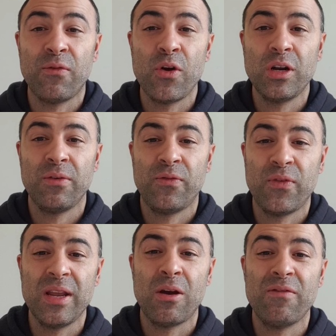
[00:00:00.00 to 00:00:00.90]

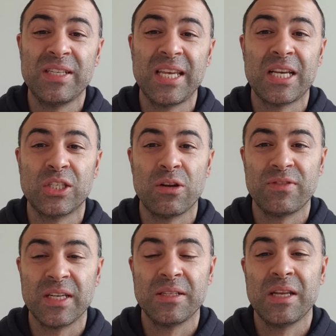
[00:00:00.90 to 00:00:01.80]
33 of his second serve
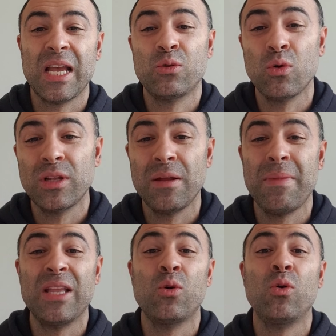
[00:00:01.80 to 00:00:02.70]
scene, and totally
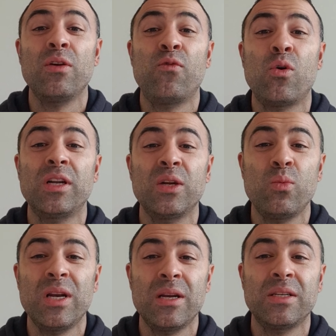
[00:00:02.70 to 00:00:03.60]
made only 14
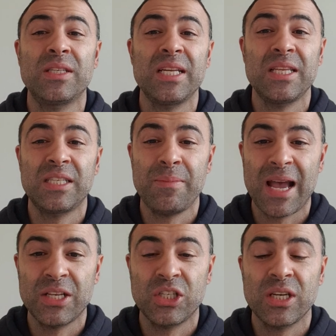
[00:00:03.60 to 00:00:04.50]
winners in this
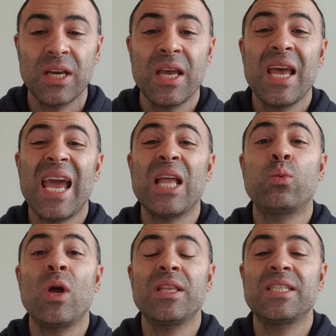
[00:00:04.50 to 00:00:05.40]
match and
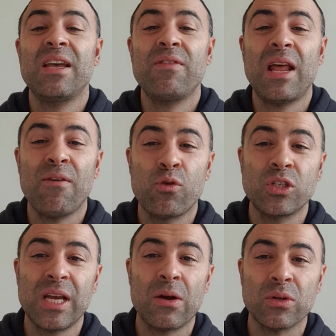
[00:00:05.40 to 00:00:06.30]
27
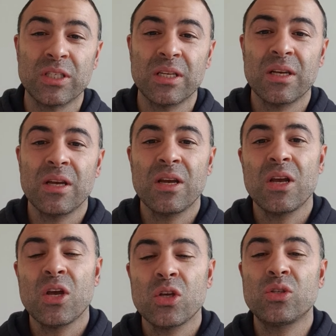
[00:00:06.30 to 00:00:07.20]
unforced errors.
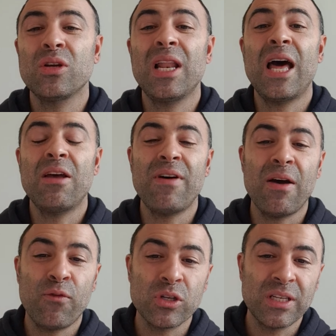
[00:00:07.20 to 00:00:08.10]
So a lot of
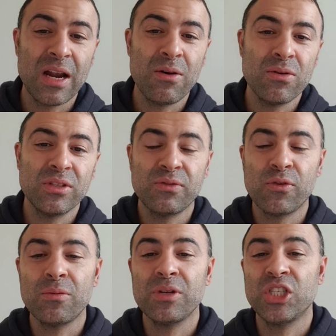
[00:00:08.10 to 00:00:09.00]
unforced errors
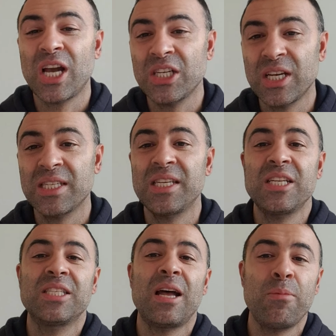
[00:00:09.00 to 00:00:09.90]
from Sasha,
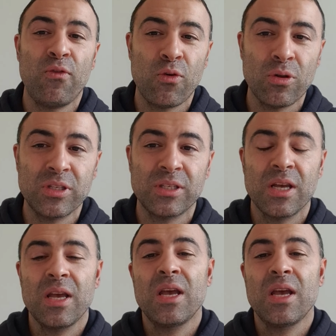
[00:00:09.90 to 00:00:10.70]
6 double faults.